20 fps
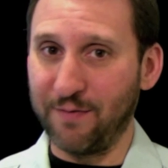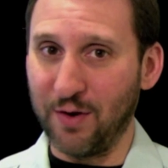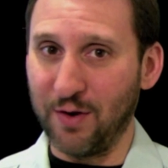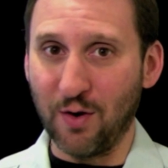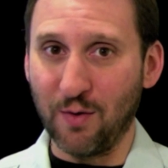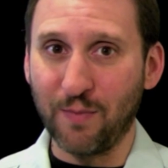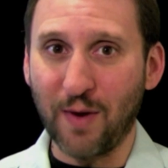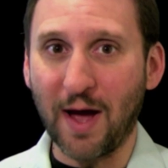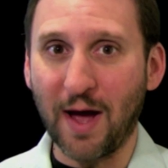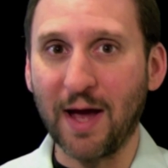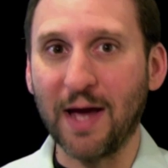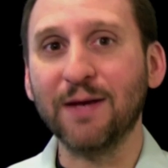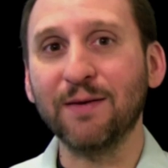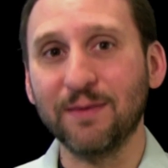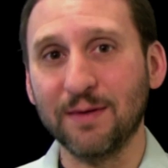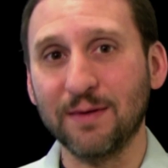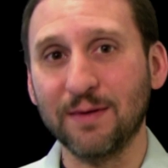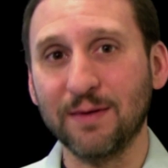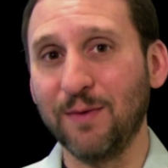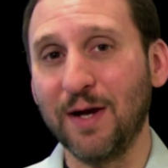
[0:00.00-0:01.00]
if you don't buy it,
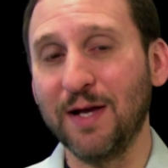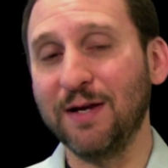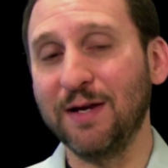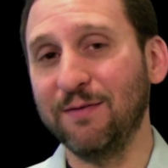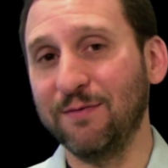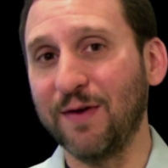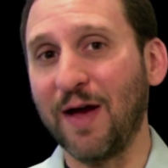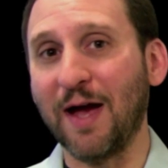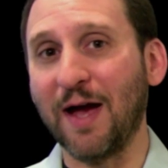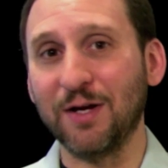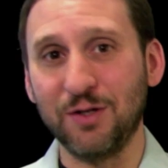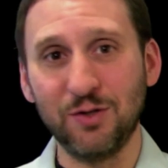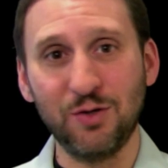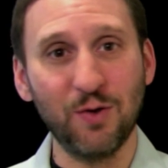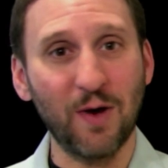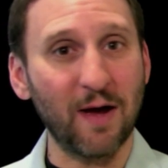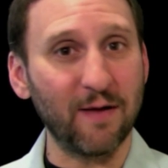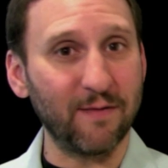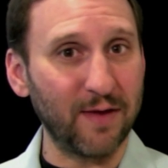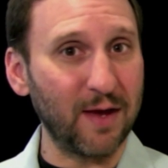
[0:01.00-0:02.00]
and when in fact you
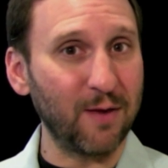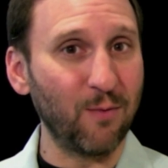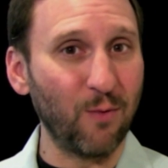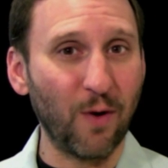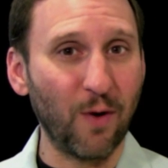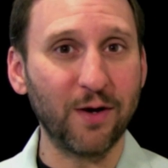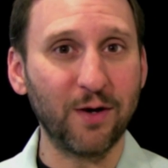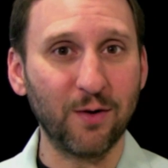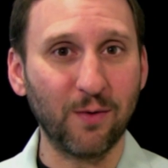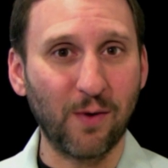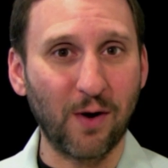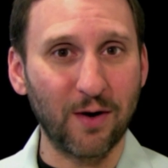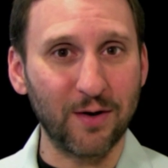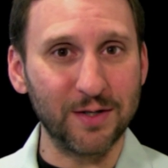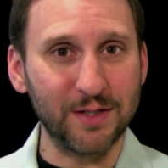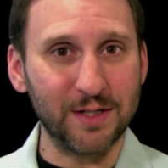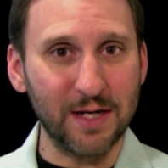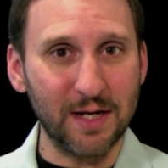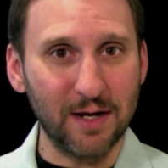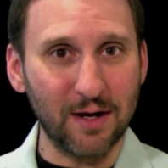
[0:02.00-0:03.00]
do have a one-year
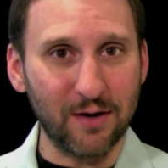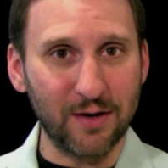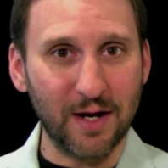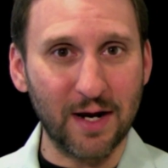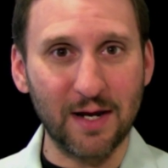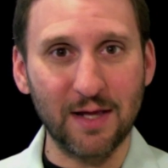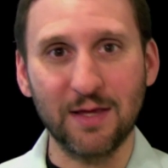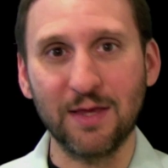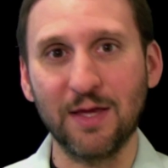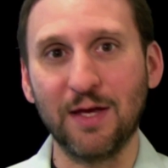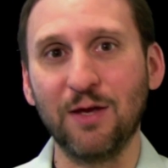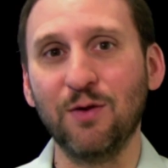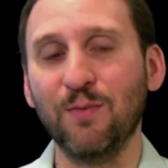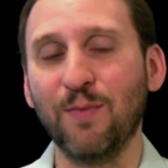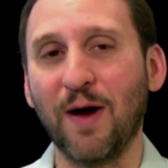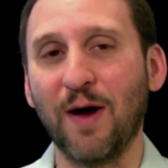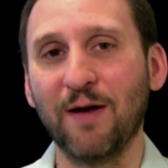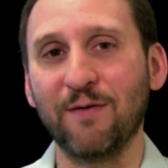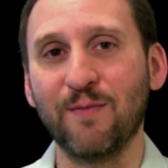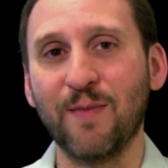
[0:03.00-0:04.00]
warranty on anything you
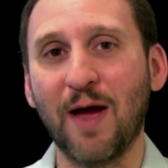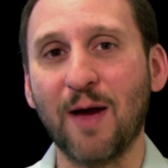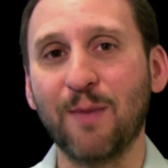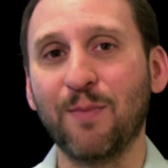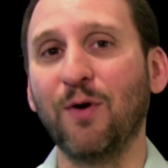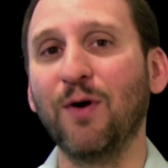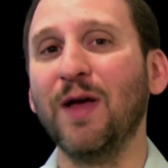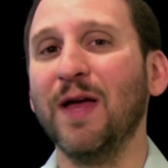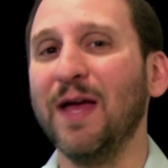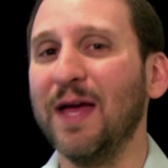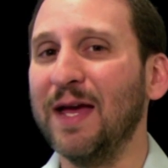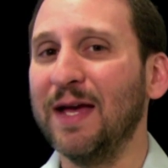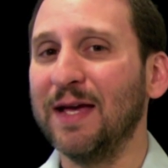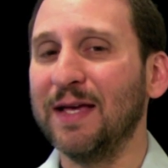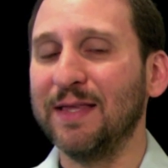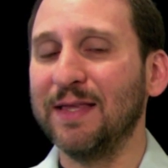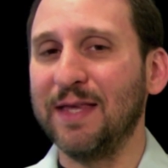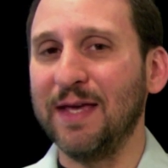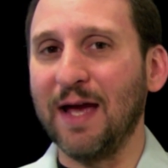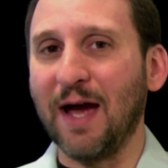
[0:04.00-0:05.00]
buy from Apple.
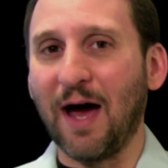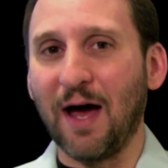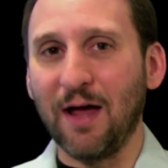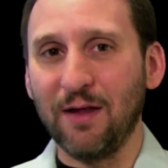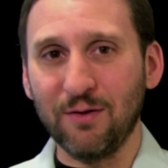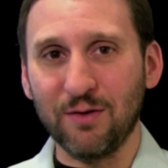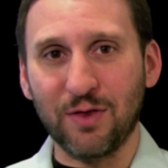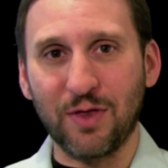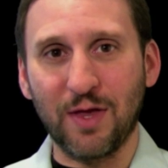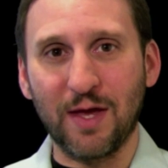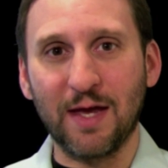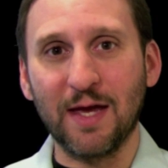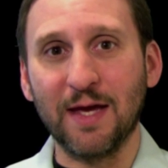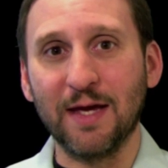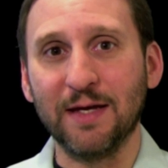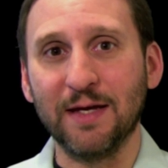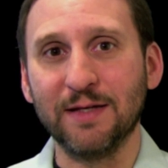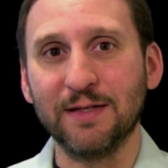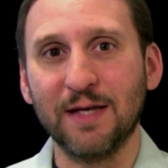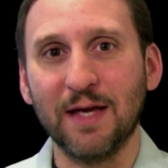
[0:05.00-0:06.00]
The other thing
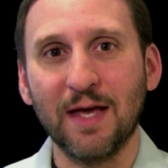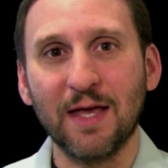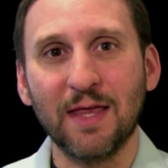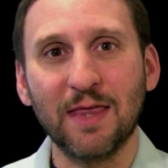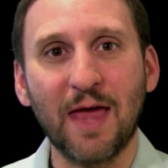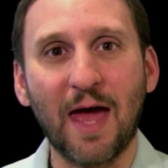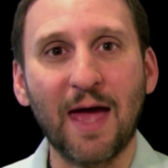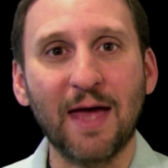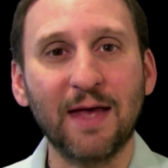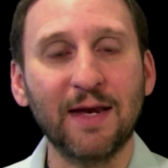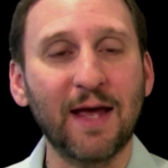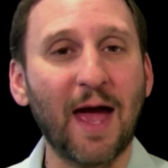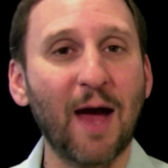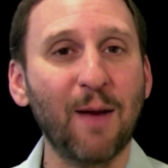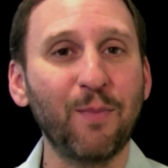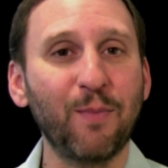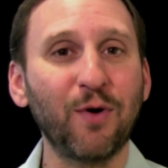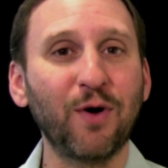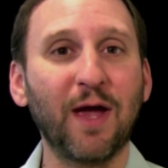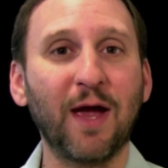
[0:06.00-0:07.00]
is that
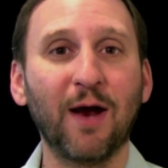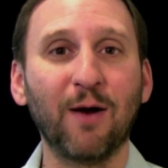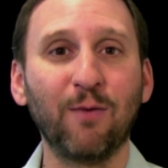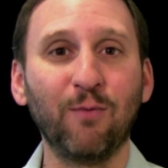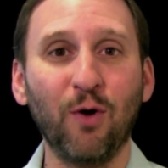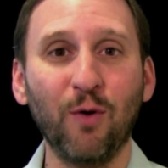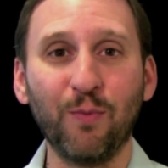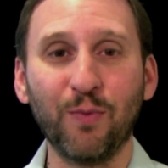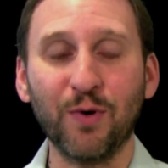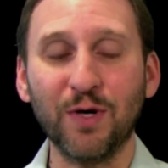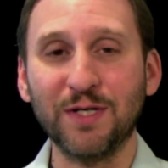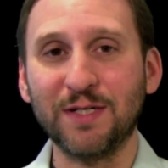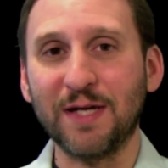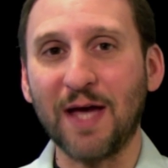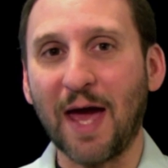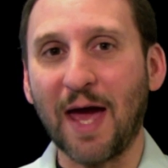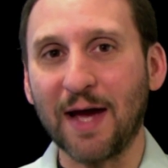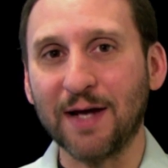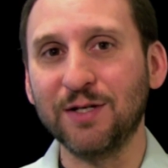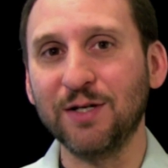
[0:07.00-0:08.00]
Apple Care will
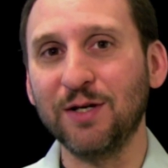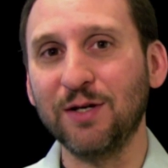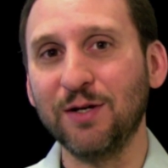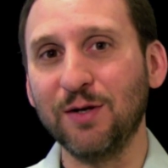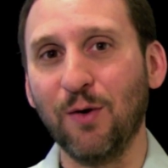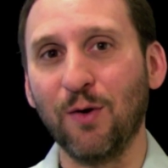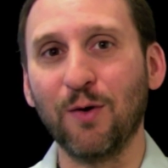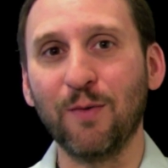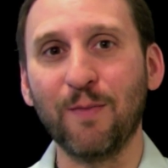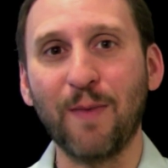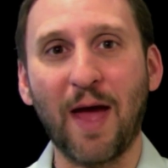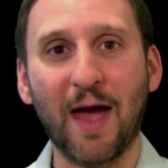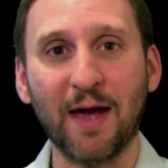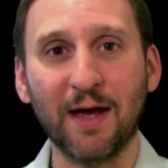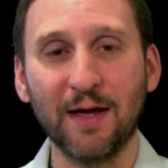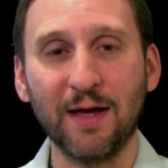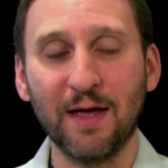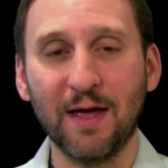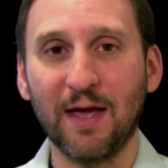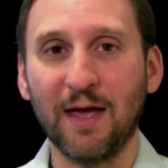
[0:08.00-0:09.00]
protect your
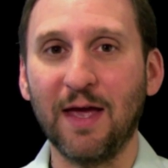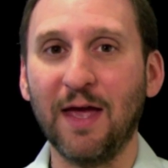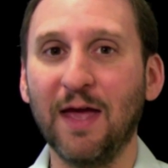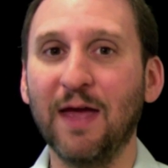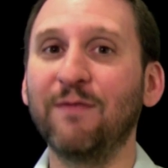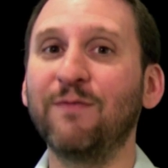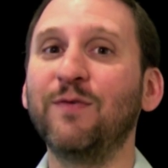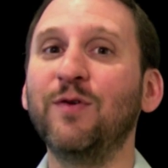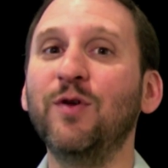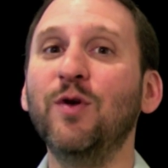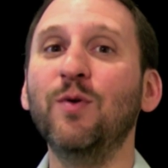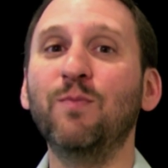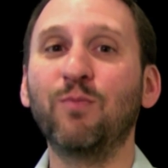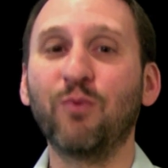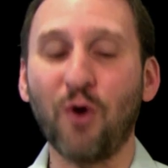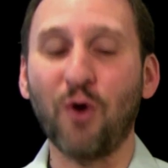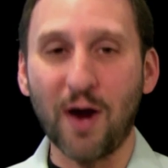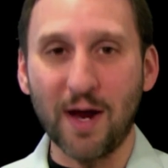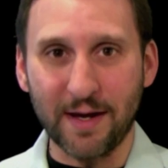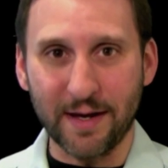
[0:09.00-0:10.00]
Mac if you
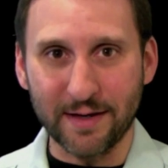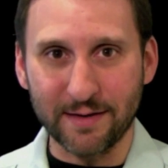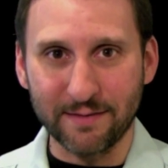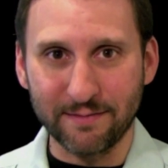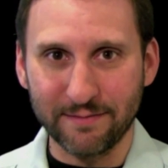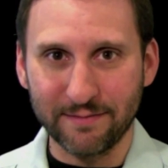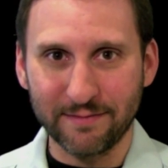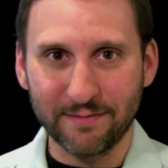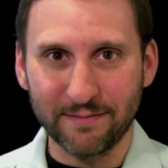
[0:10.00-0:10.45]
break it.